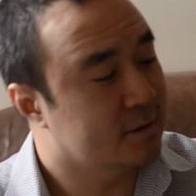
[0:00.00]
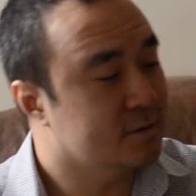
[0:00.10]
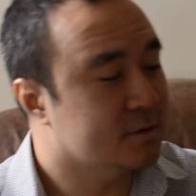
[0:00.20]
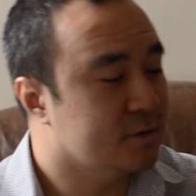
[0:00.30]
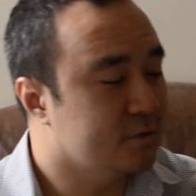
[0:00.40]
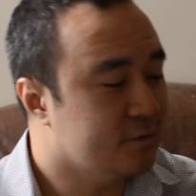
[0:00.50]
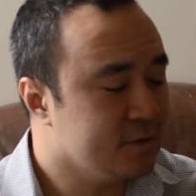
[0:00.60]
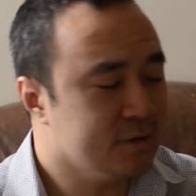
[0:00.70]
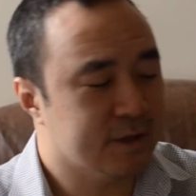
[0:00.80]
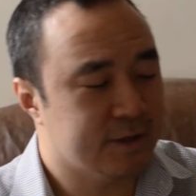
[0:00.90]
So the
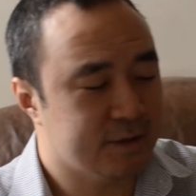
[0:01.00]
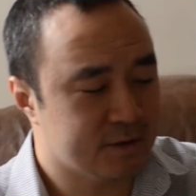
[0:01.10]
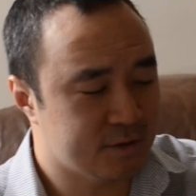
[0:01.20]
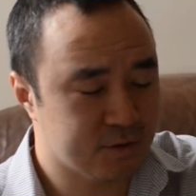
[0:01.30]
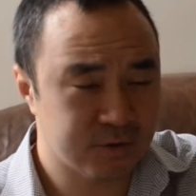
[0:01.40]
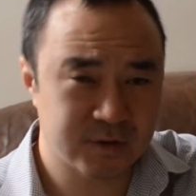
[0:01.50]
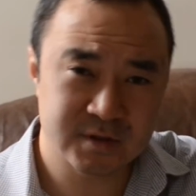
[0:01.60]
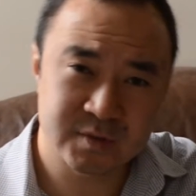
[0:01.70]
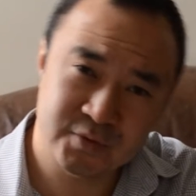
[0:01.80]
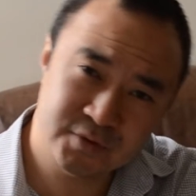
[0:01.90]
first thing I need to do is
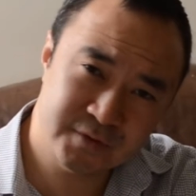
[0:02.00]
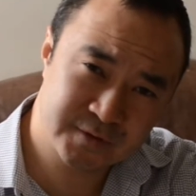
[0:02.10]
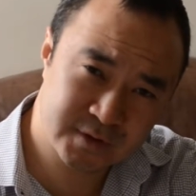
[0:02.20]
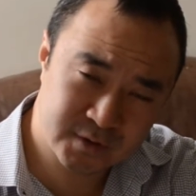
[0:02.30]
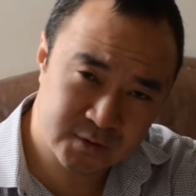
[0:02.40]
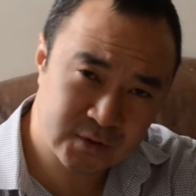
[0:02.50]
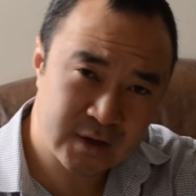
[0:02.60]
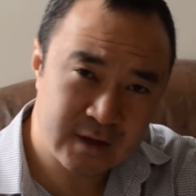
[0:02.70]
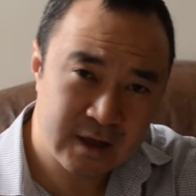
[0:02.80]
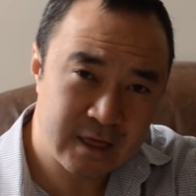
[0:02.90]
to prove to you
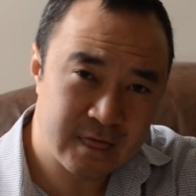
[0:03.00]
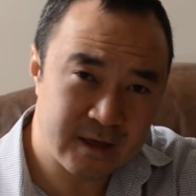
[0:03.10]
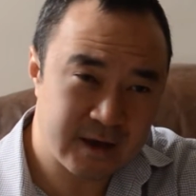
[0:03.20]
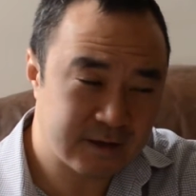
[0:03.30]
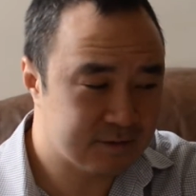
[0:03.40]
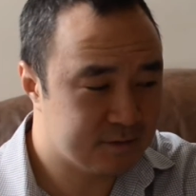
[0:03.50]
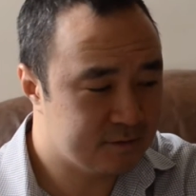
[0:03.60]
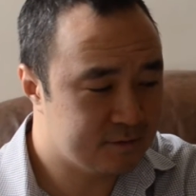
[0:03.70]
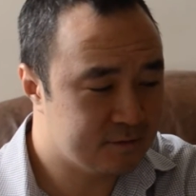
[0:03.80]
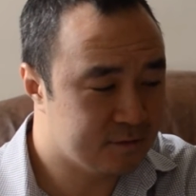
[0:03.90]
that
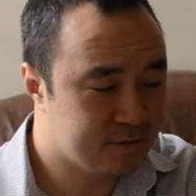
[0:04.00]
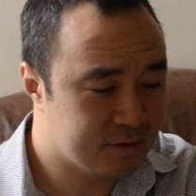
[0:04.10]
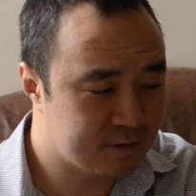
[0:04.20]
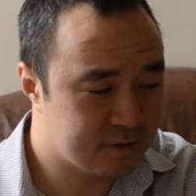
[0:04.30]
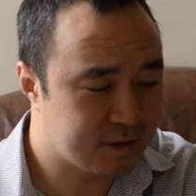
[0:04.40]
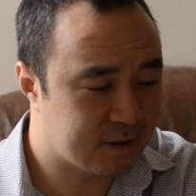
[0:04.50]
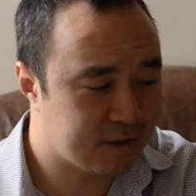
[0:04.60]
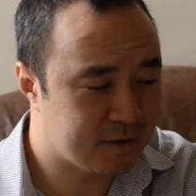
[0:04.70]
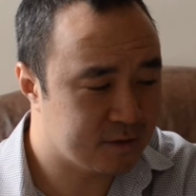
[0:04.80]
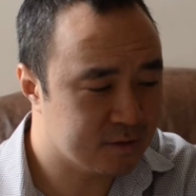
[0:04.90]

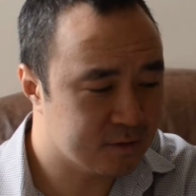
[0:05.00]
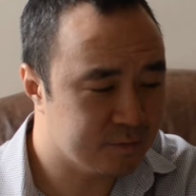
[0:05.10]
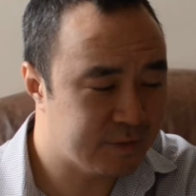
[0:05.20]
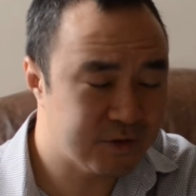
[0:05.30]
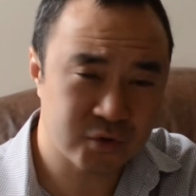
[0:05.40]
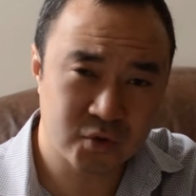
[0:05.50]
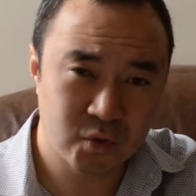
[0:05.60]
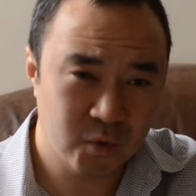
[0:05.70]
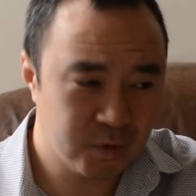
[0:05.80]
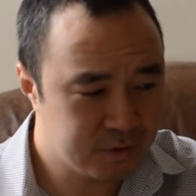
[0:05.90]
the major
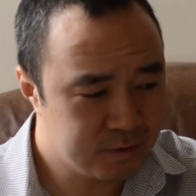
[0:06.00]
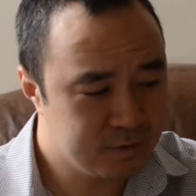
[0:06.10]
chord